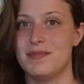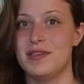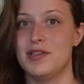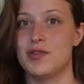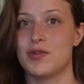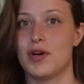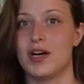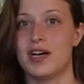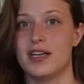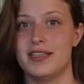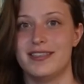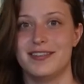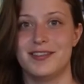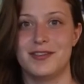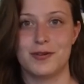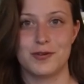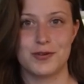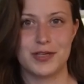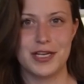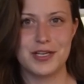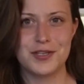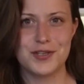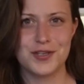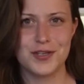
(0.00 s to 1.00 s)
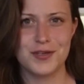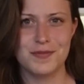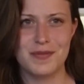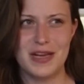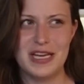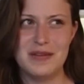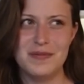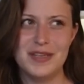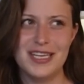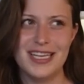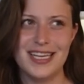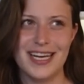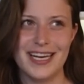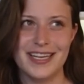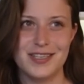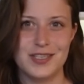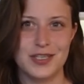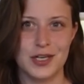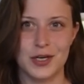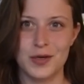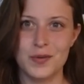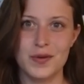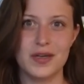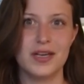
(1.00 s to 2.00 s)
me draw additional treasure, maybe I
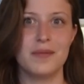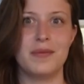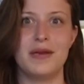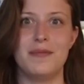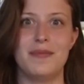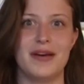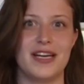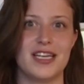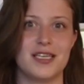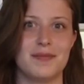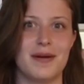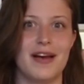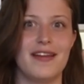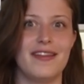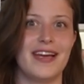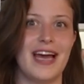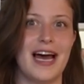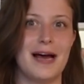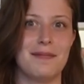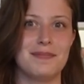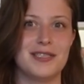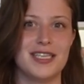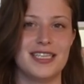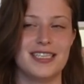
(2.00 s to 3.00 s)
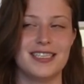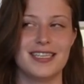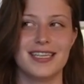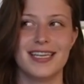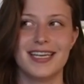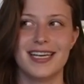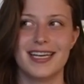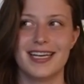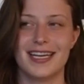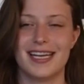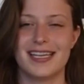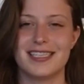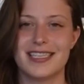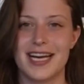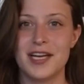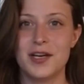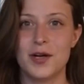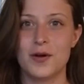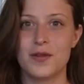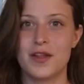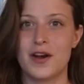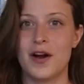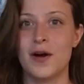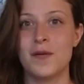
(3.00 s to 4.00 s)
don't want to be picked by the captain because I
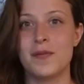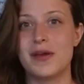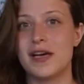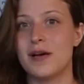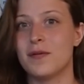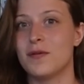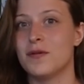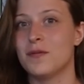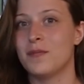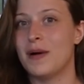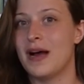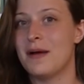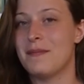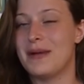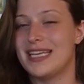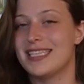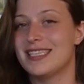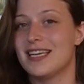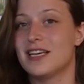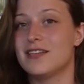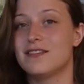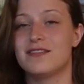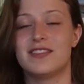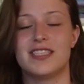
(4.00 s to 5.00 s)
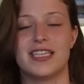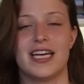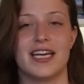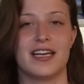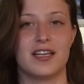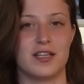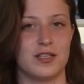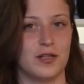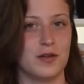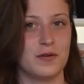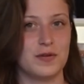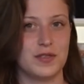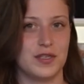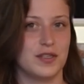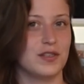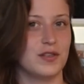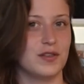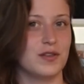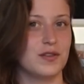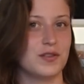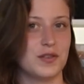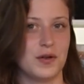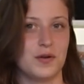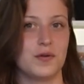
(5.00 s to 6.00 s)
know that I'll be able by myself to get closer
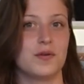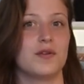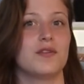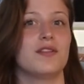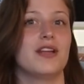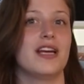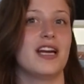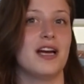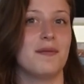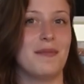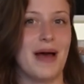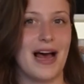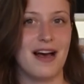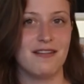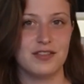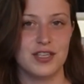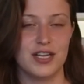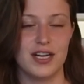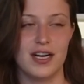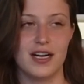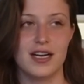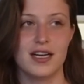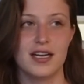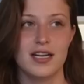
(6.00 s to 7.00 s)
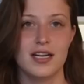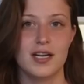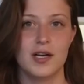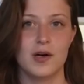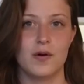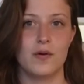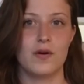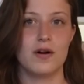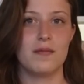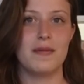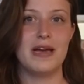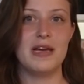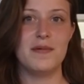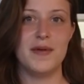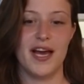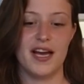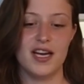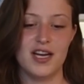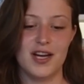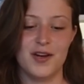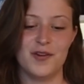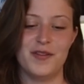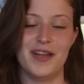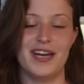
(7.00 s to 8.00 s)
to the total that I'm after. Or maybe
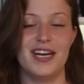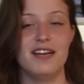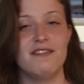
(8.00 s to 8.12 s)
I know that